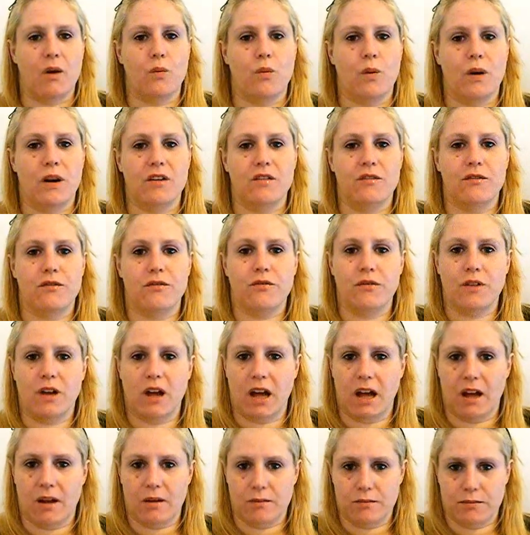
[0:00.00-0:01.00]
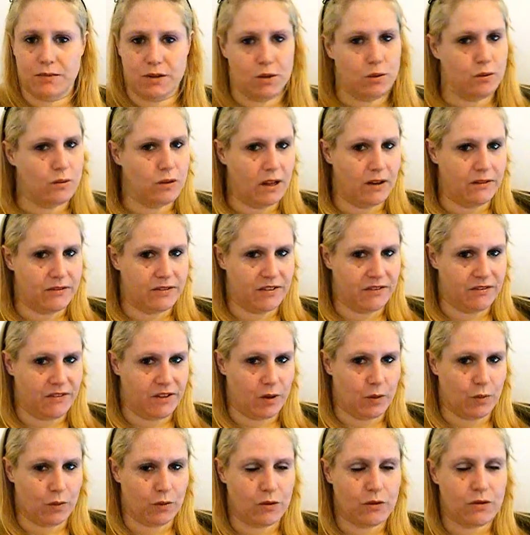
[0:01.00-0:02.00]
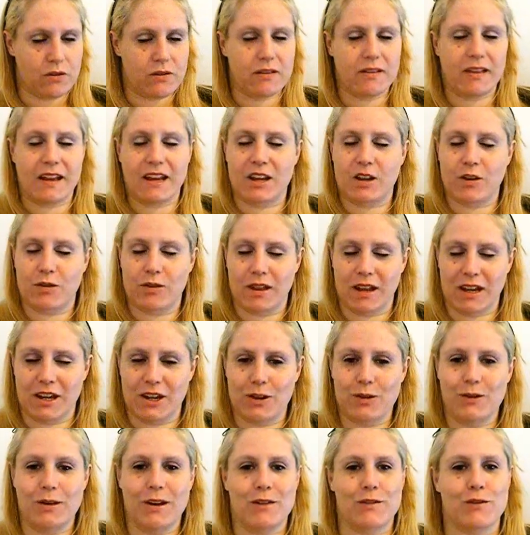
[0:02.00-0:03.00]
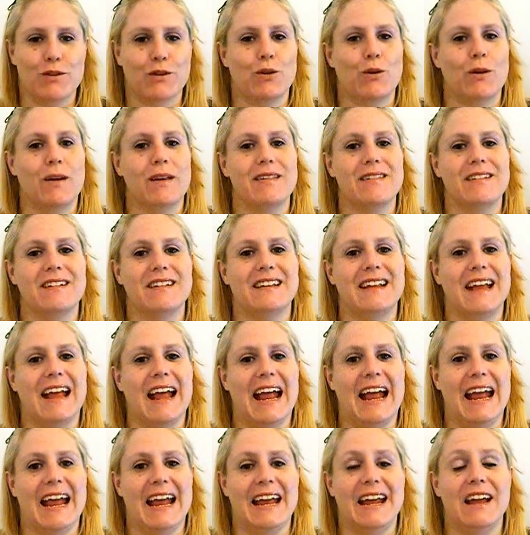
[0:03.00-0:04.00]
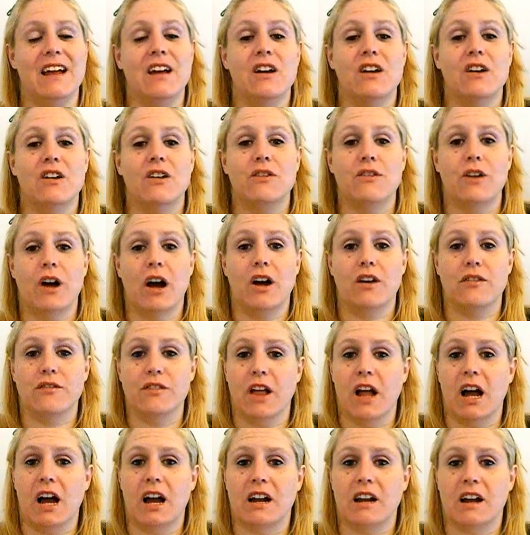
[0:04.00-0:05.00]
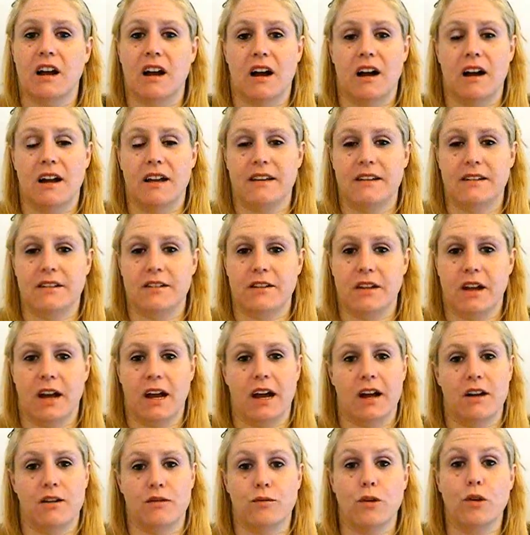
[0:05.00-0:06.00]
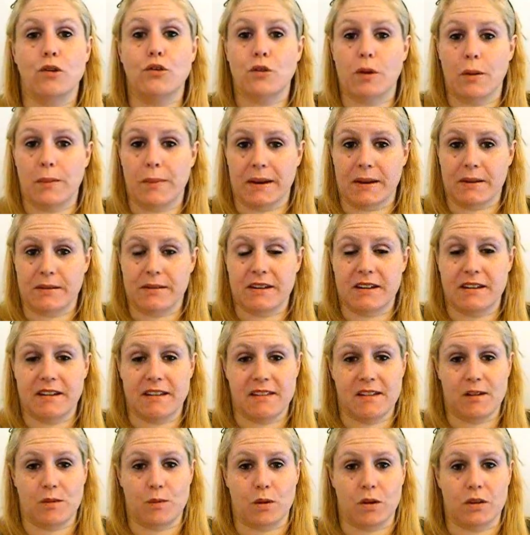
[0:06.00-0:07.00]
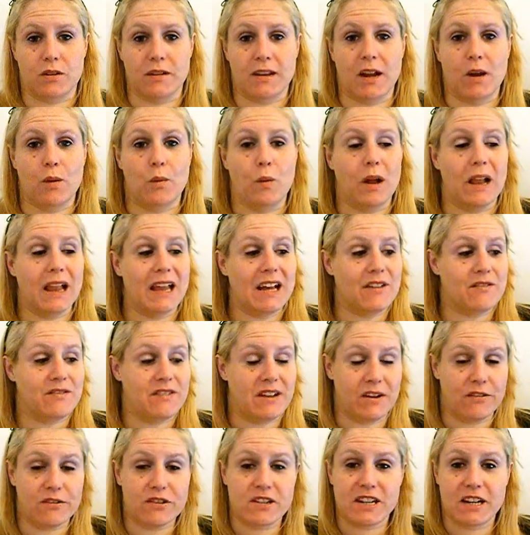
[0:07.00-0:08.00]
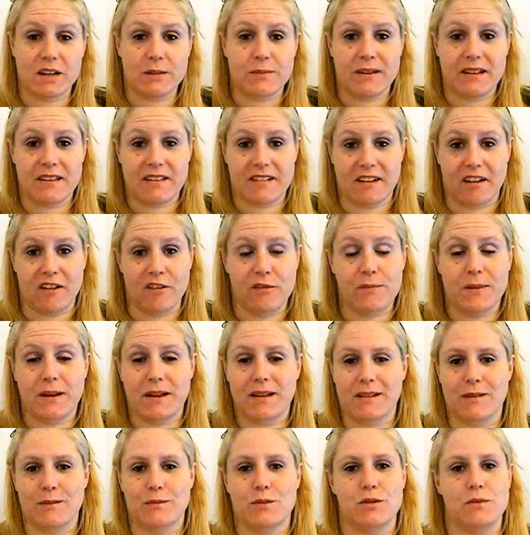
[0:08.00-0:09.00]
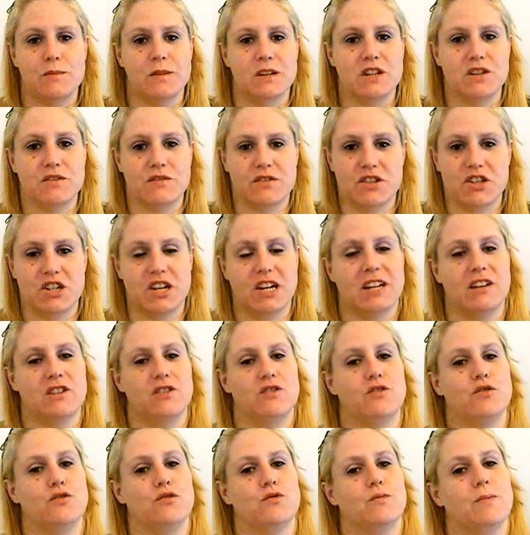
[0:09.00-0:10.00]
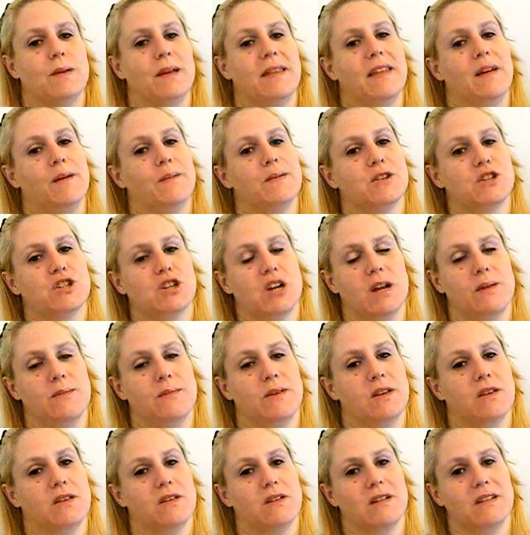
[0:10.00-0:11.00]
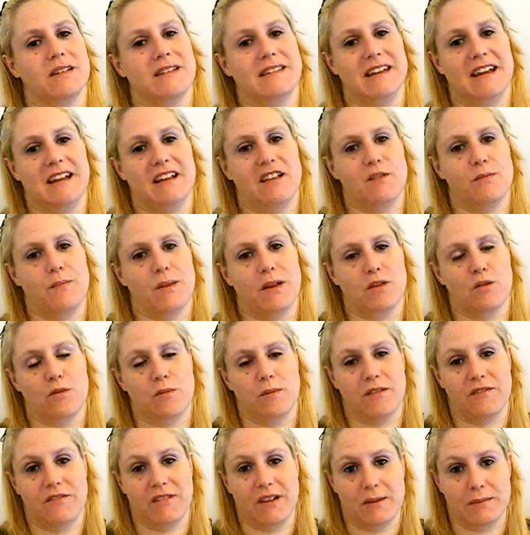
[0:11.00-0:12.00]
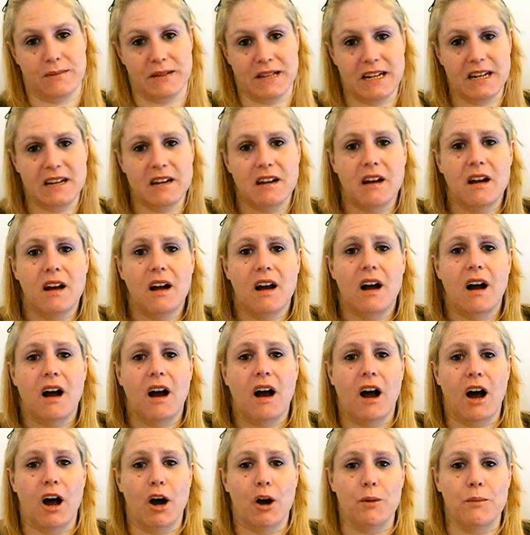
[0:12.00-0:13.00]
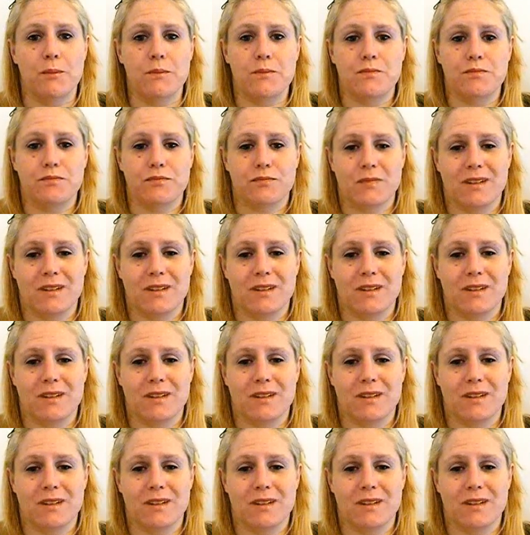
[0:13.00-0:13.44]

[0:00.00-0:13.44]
One of you lovely viewers, thank you, has requested a vlog on road tripping to Disney World. And while I have never done it myself because I'm too much of a chicken to spend that much time in a contained space with my family, I